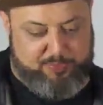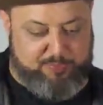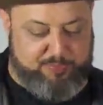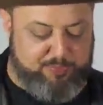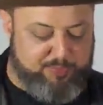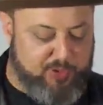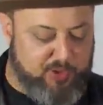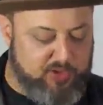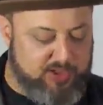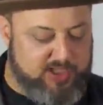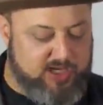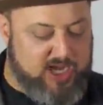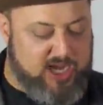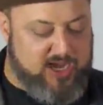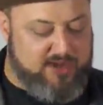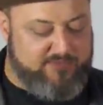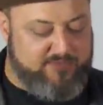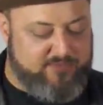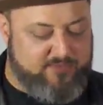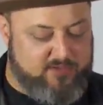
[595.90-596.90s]
Pull it
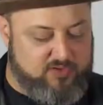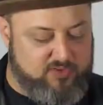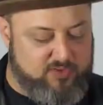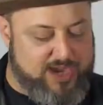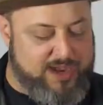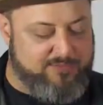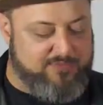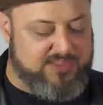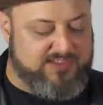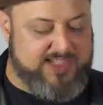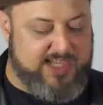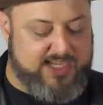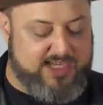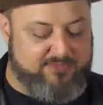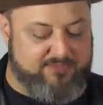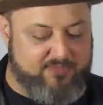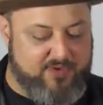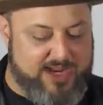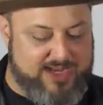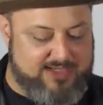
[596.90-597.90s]
off, grab the 2nd
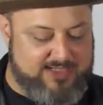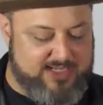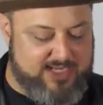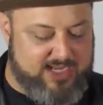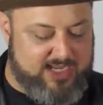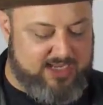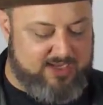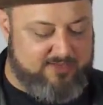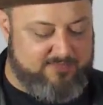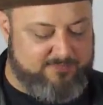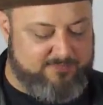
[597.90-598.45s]
fret D.